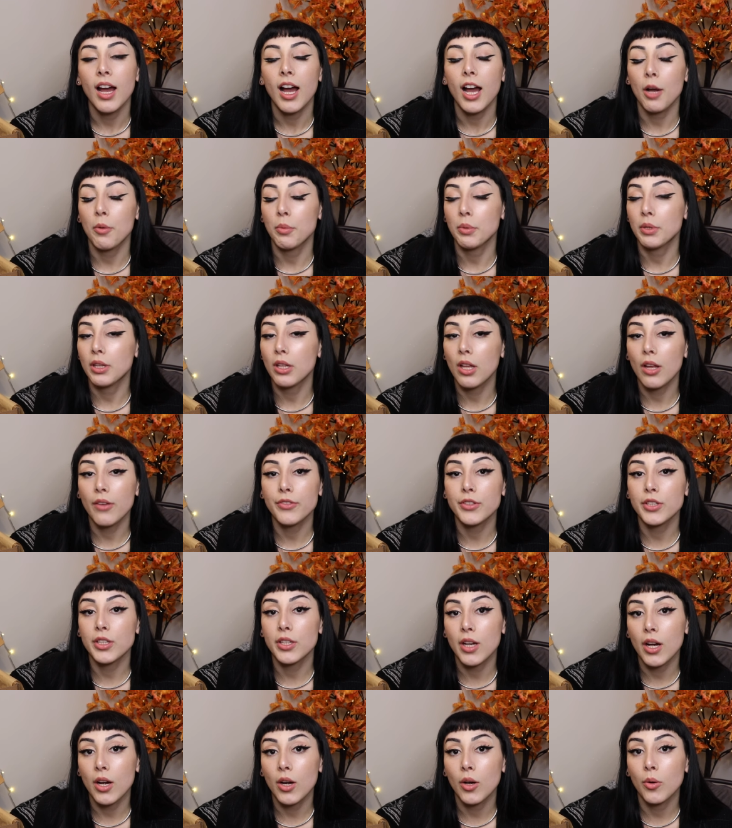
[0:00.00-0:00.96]
I would love to
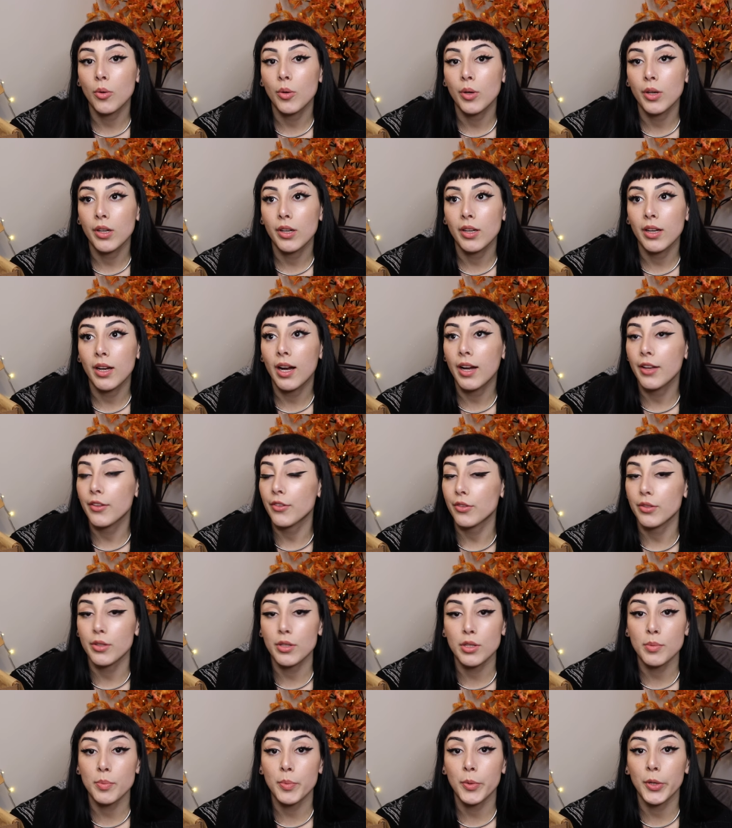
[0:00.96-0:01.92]
go either in
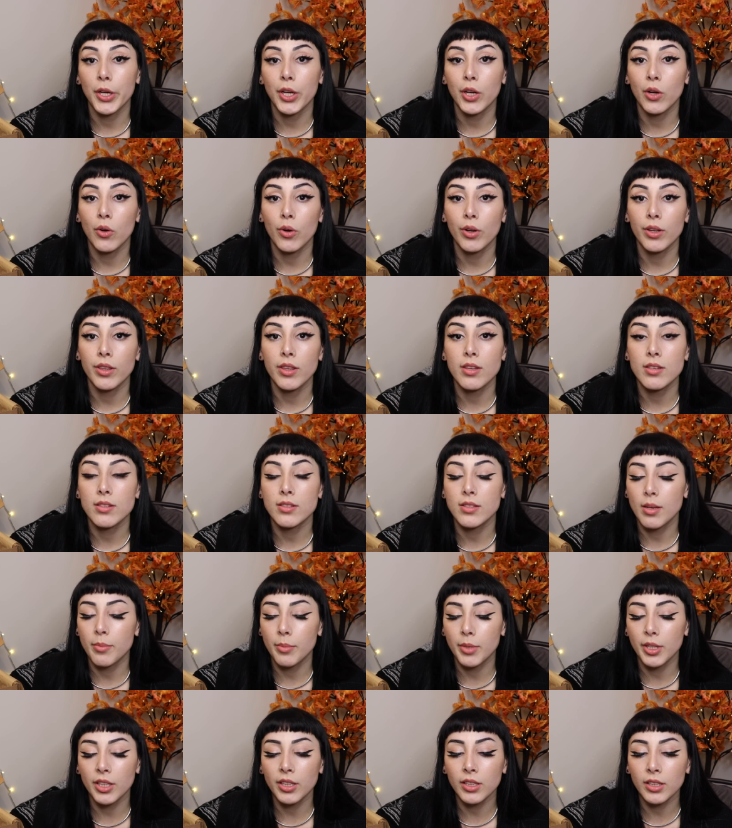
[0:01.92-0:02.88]
the spring or in the
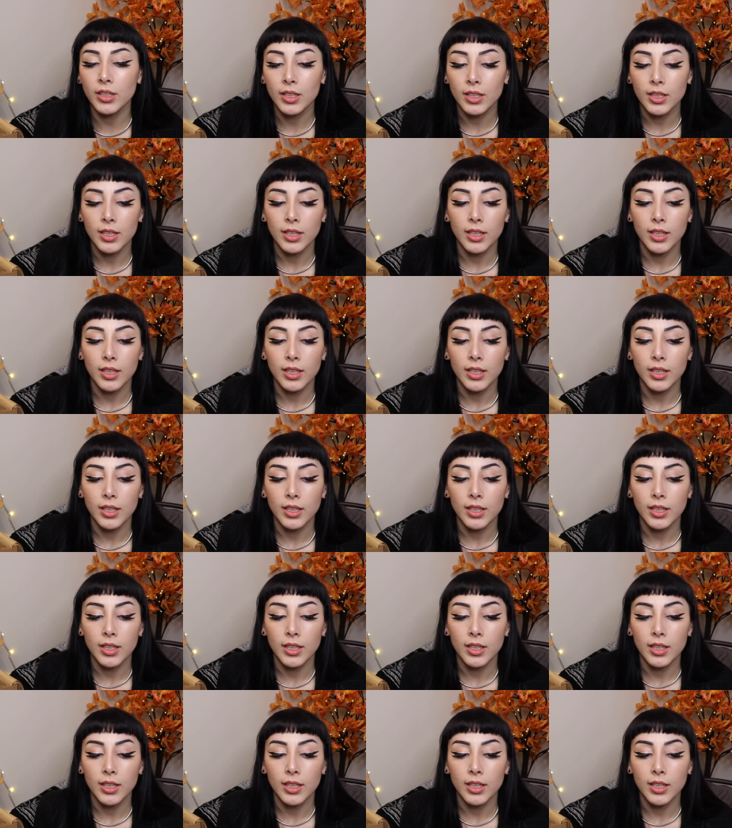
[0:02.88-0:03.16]
summer.